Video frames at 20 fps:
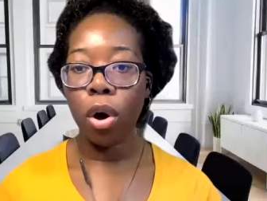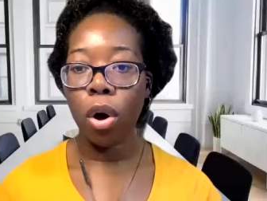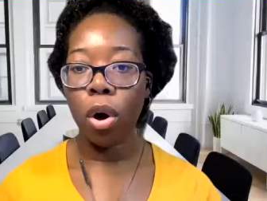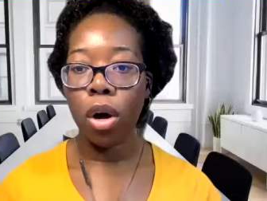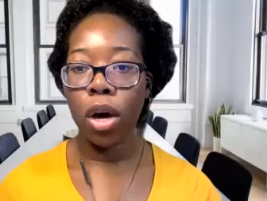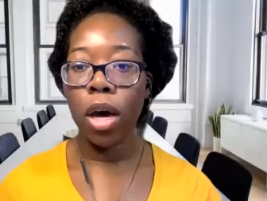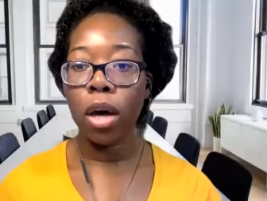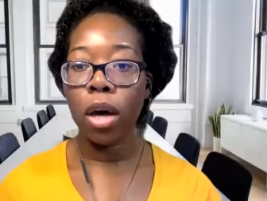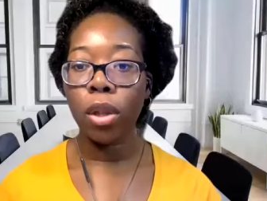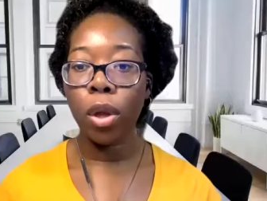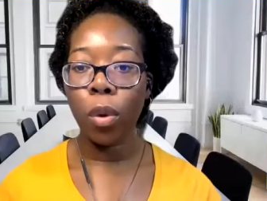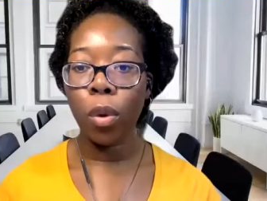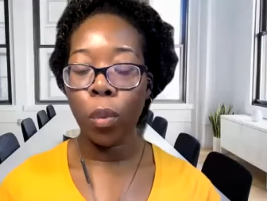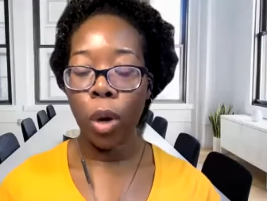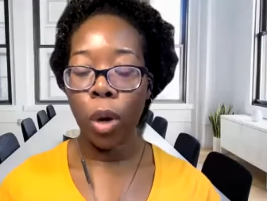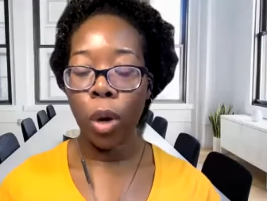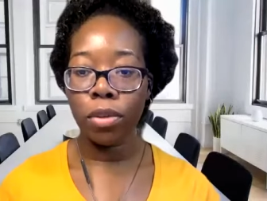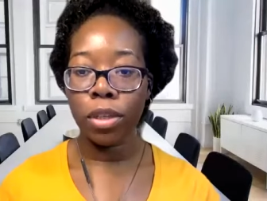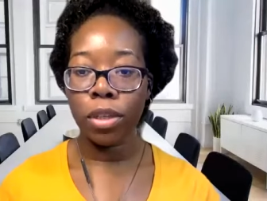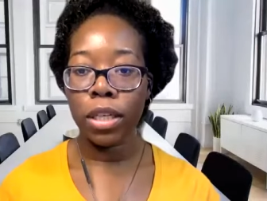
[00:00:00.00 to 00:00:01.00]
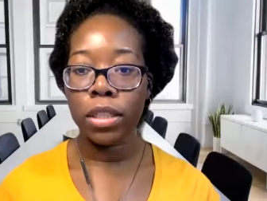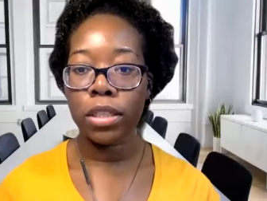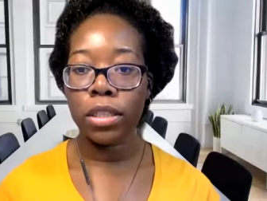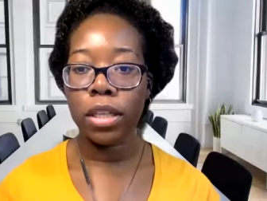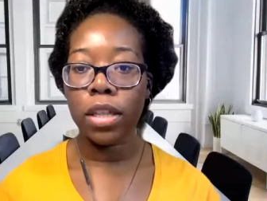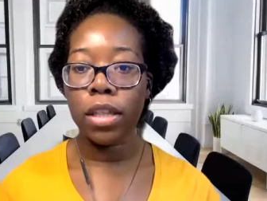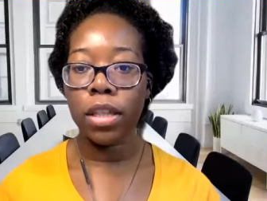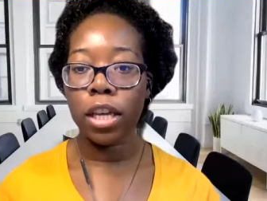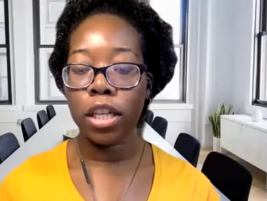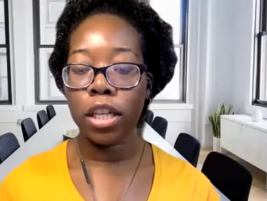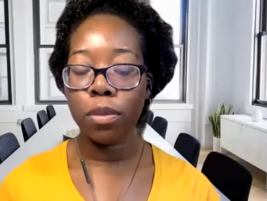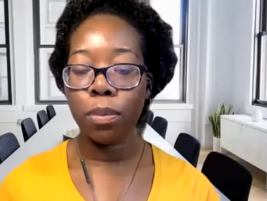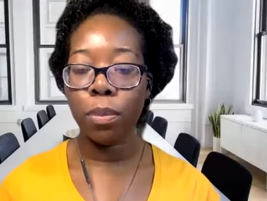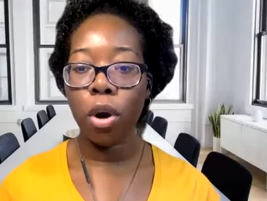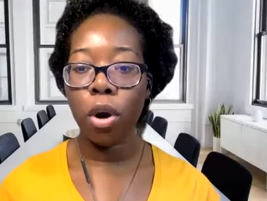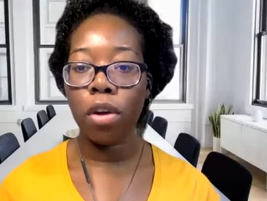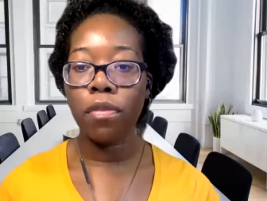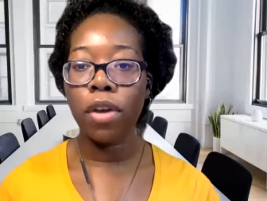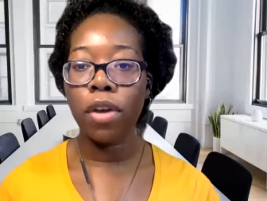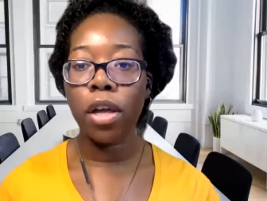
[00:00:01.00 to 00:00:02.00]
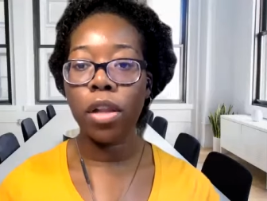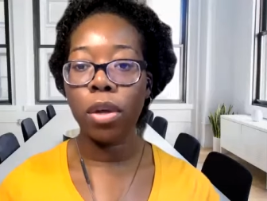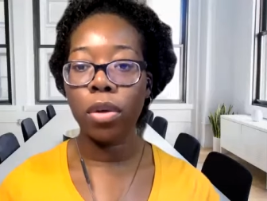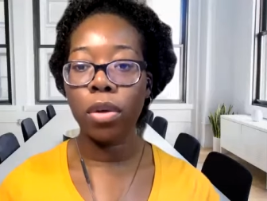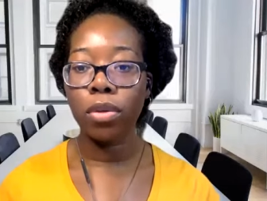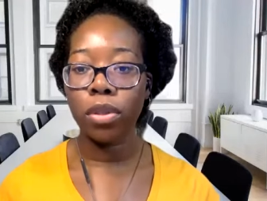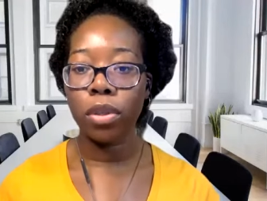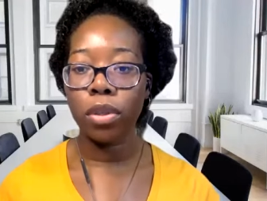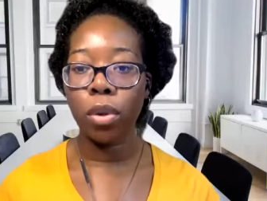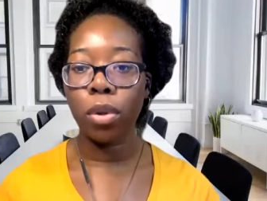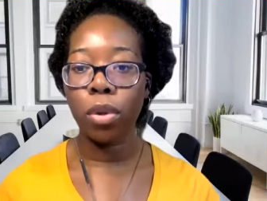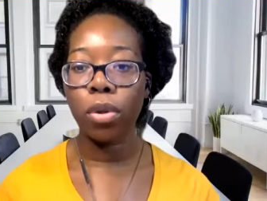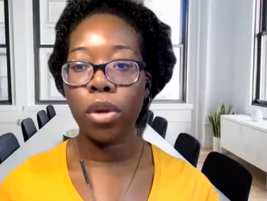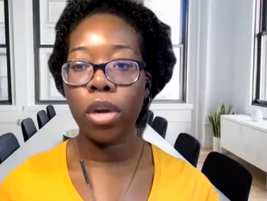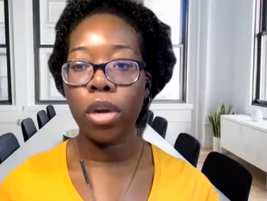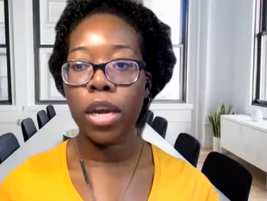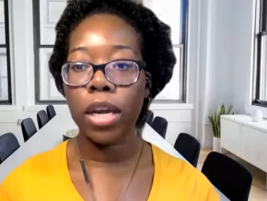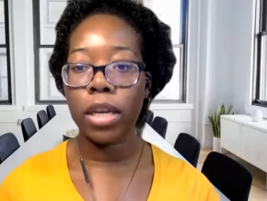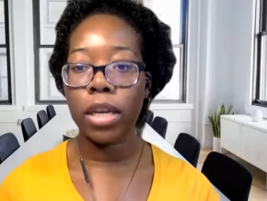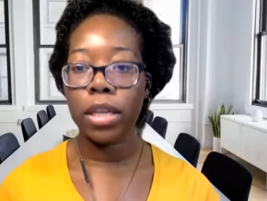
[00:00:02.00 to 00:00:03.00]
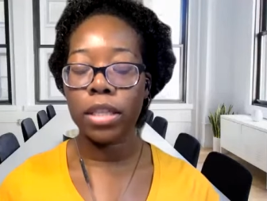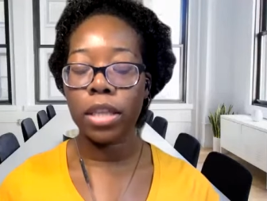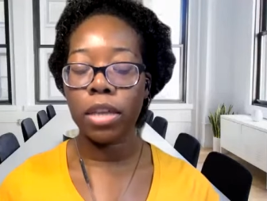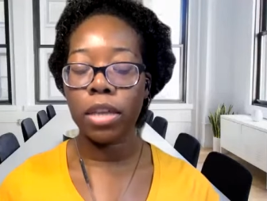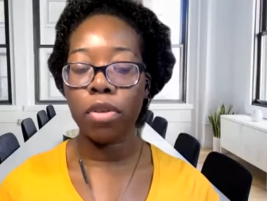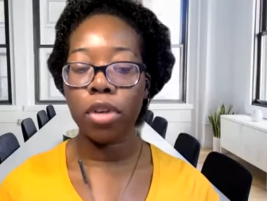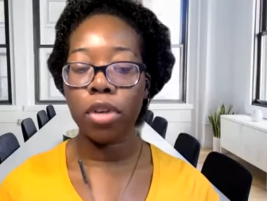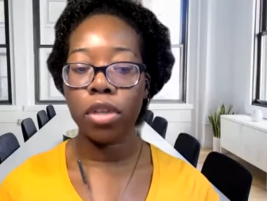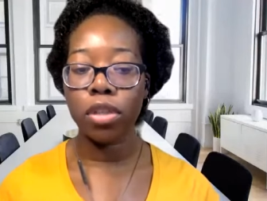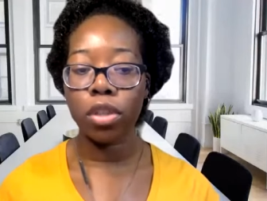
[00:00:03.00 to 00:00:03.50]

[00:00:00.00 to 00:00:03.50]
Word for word: called Hello Wellness, and that's part of Hello Solar and etc.